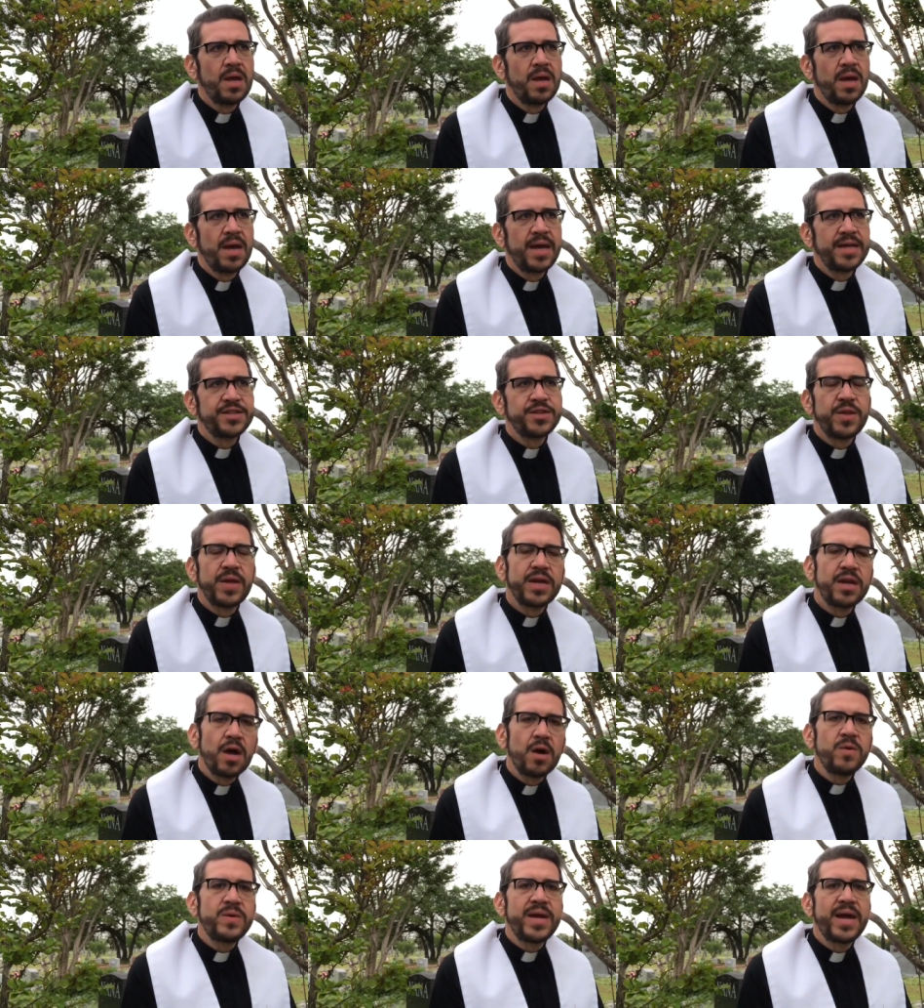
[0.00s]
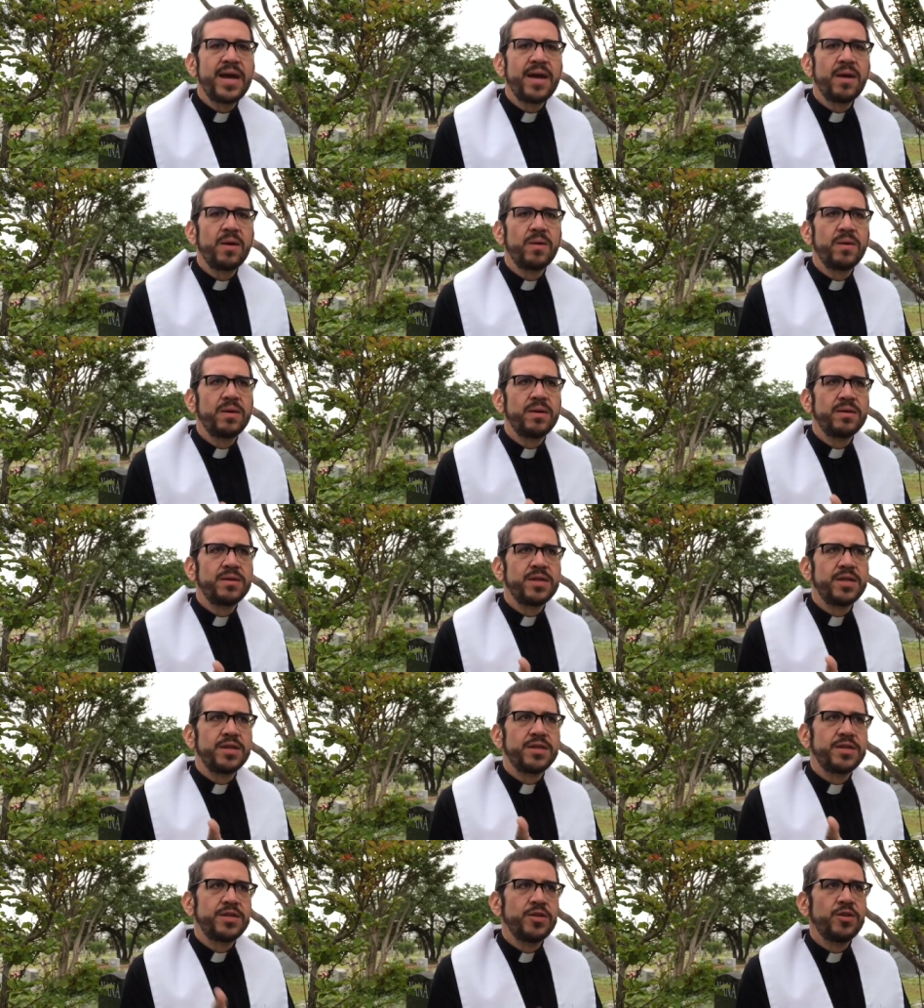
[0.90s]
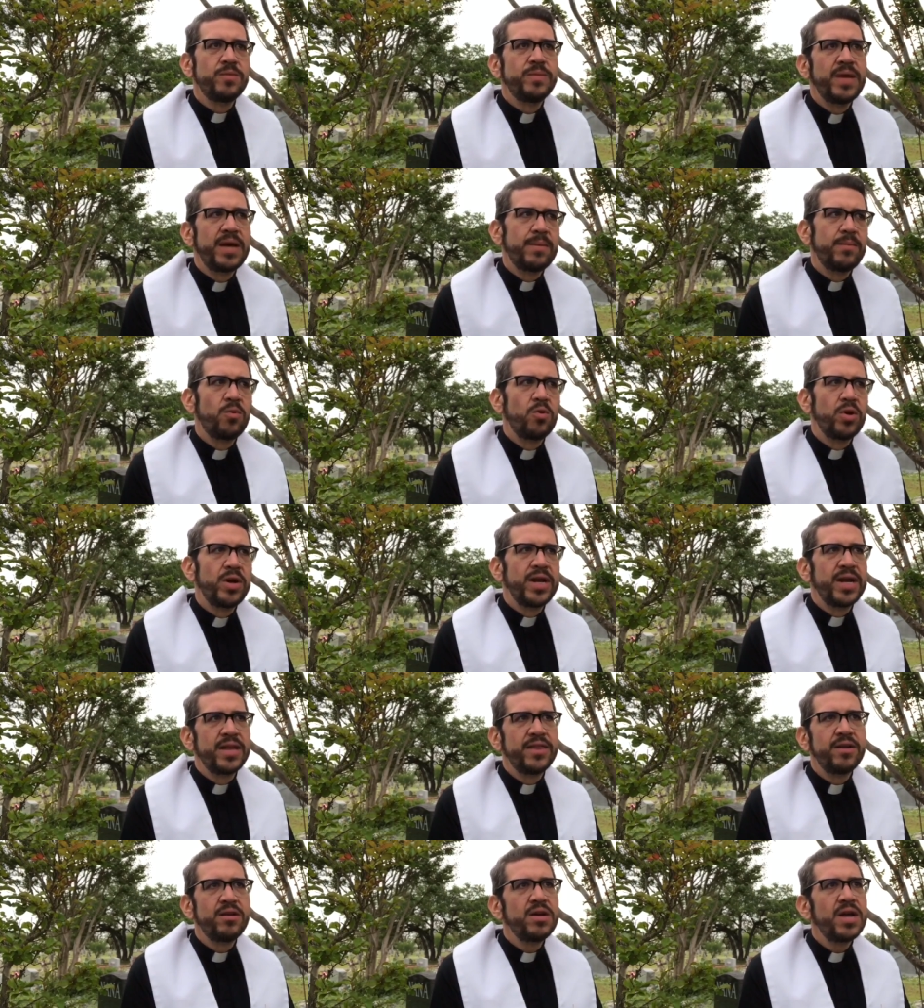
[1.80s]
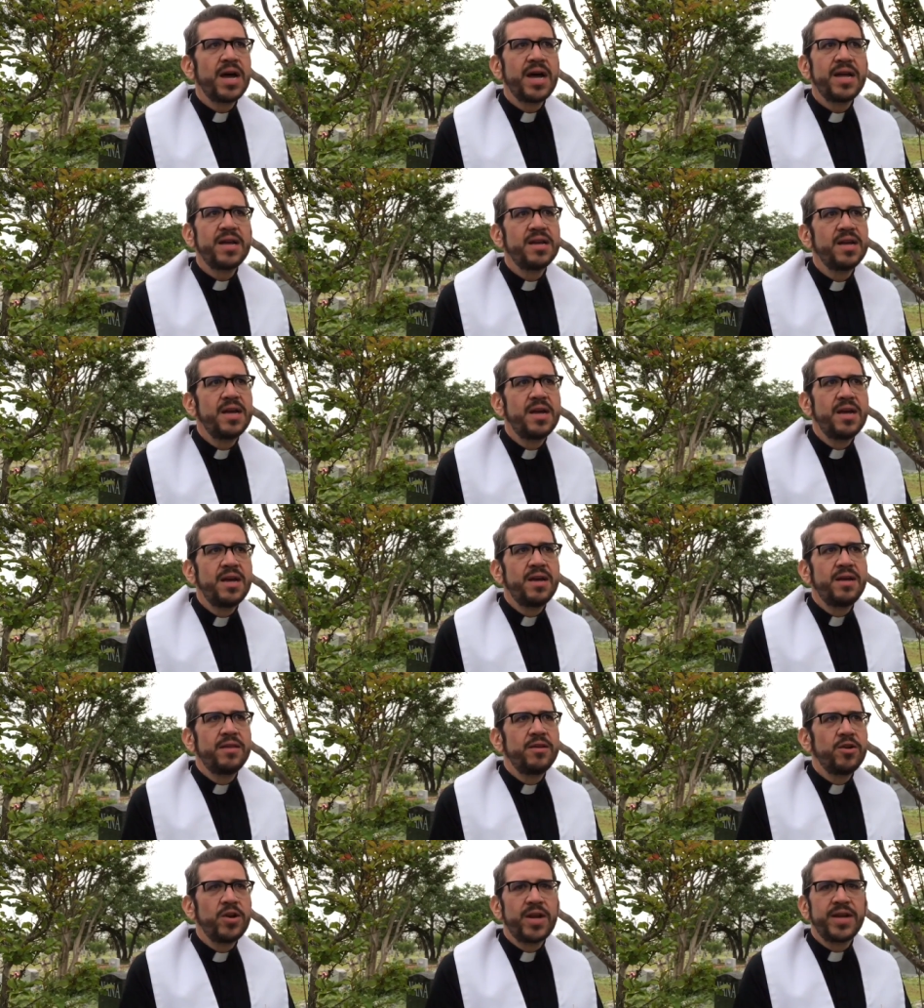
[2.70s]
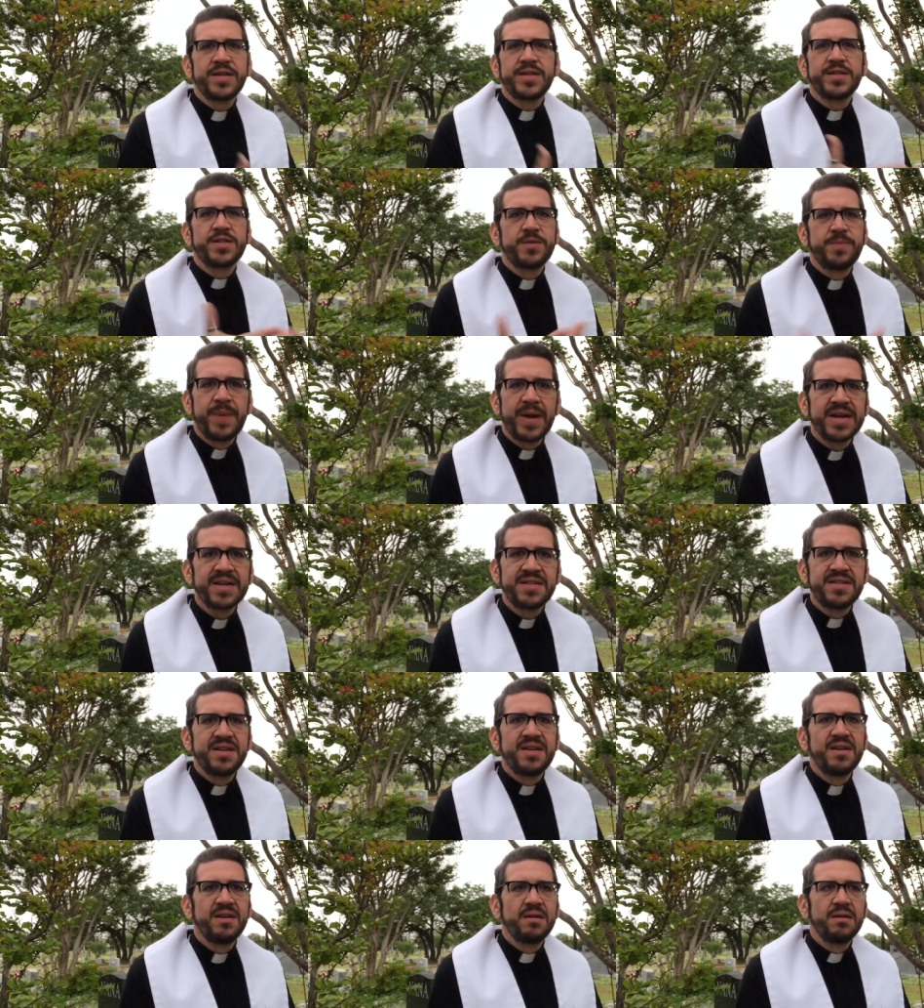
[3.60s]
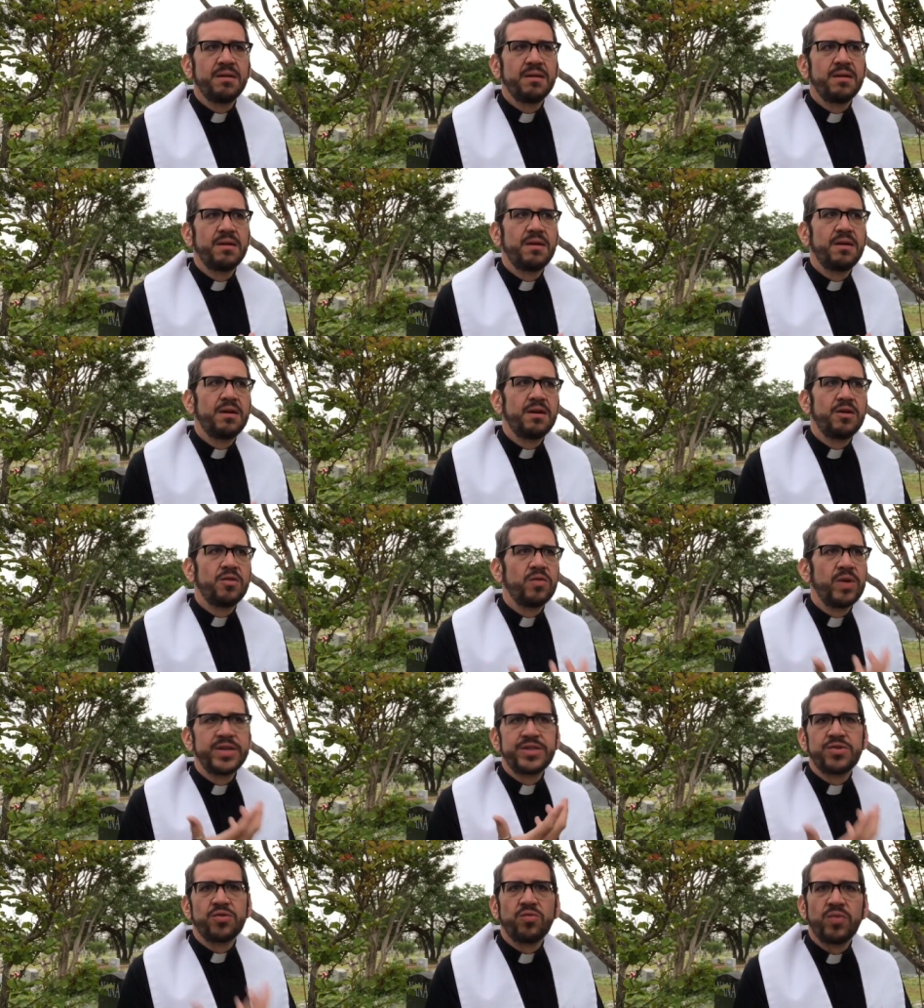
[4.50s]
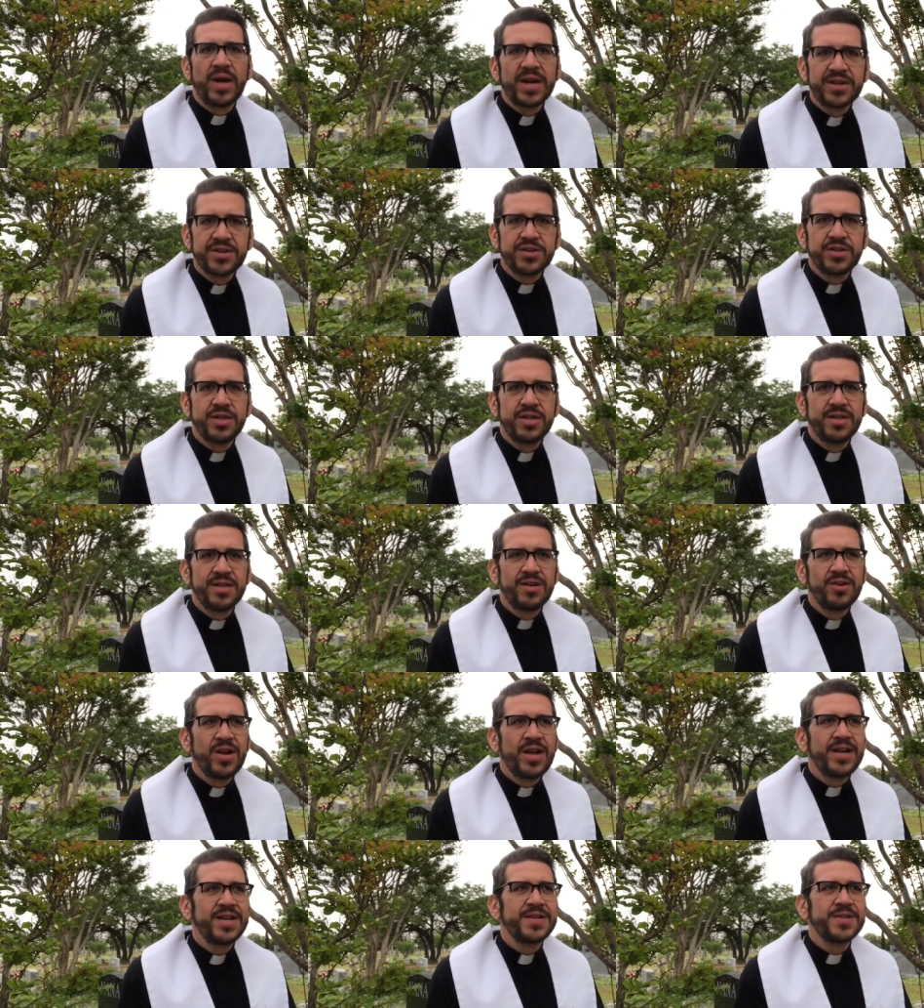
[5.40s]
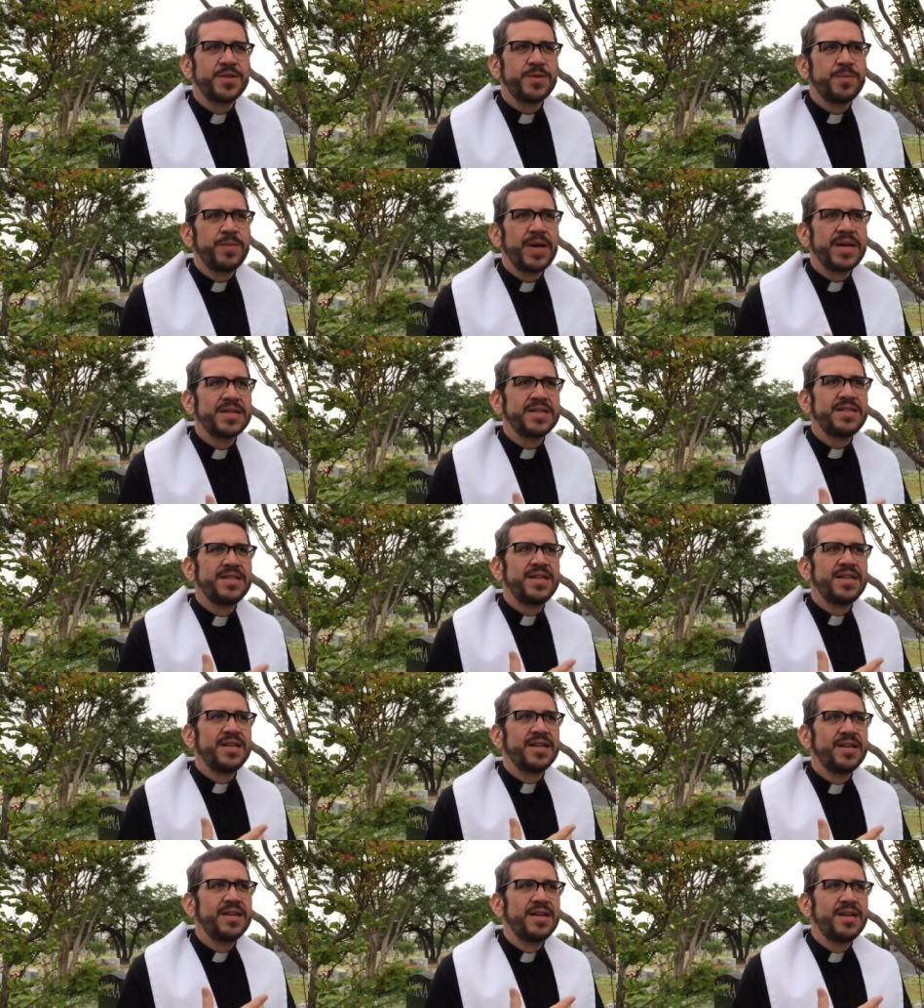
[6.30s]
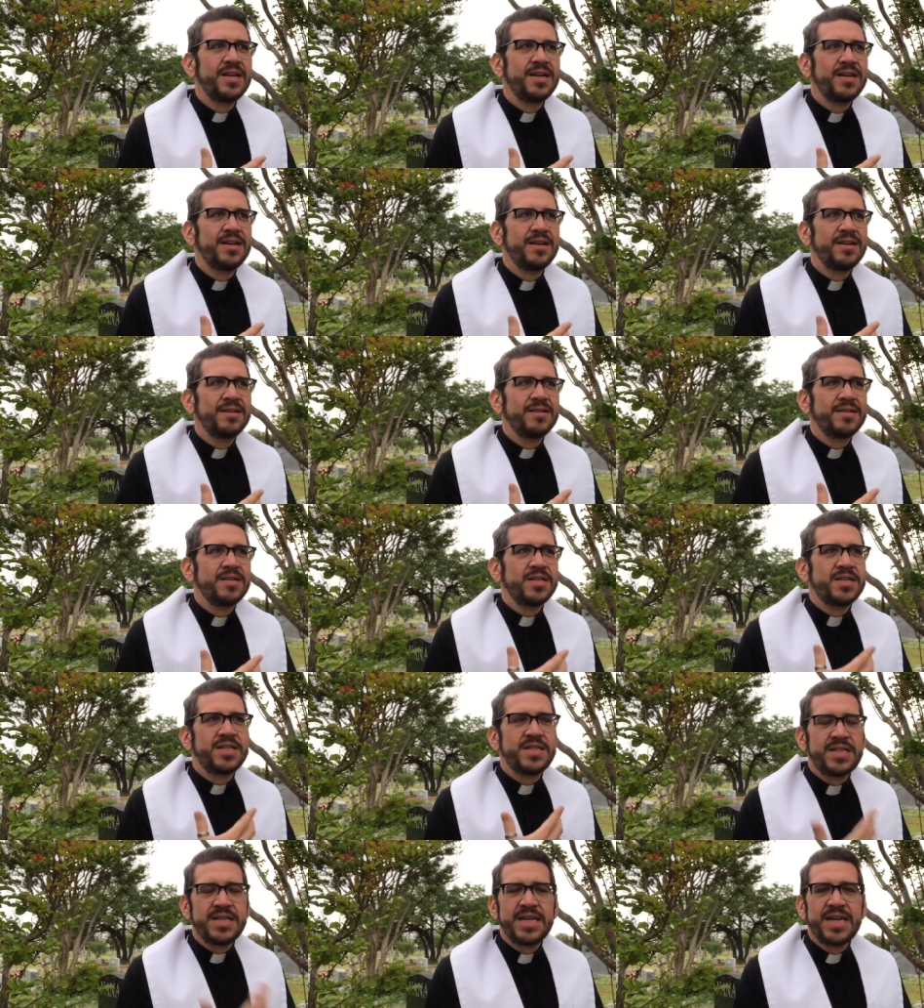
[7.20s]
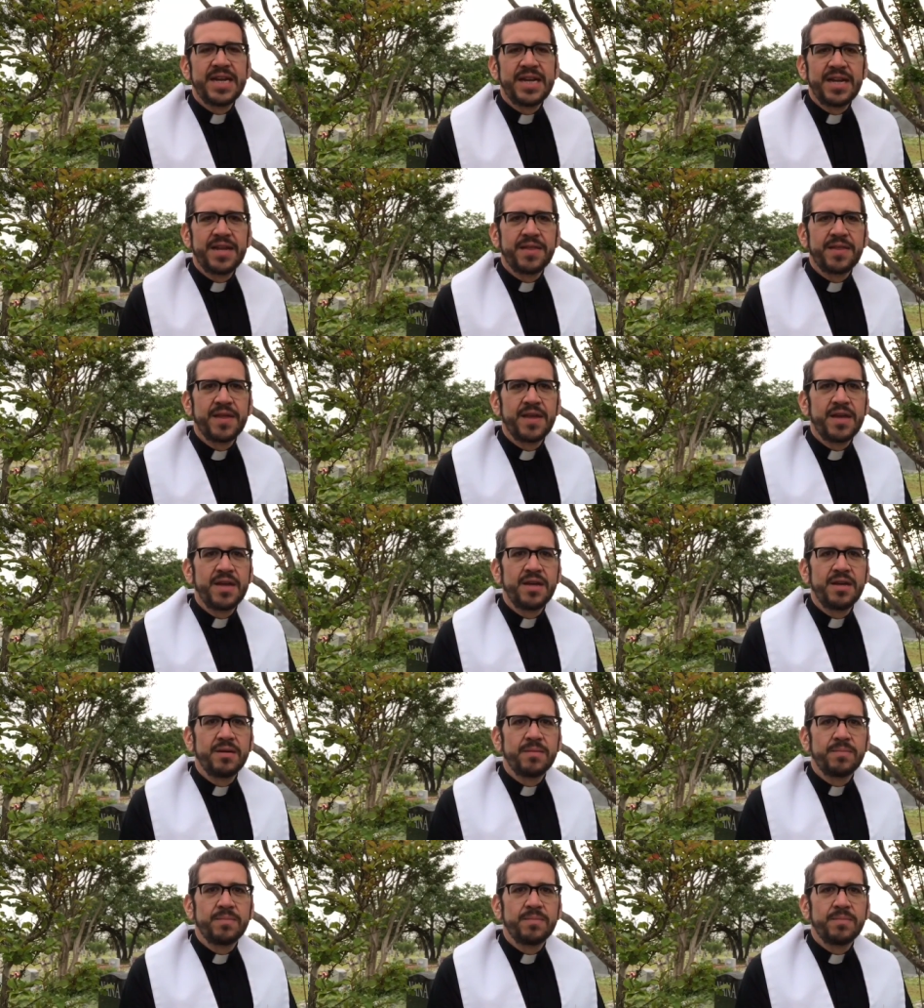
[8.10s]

And so they go down to the tomb that morning, and they're not expecting resurrection. They're not expecting to see anything